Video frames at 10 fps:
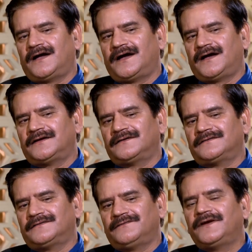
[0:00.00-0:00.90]

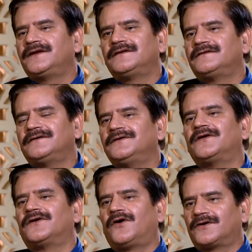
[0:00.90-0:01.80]
and when you
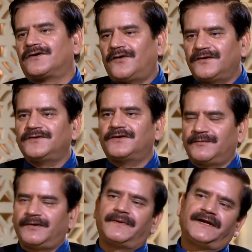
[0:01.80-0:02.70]
are not on your
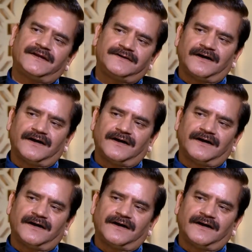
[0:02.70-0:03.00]
diplomatic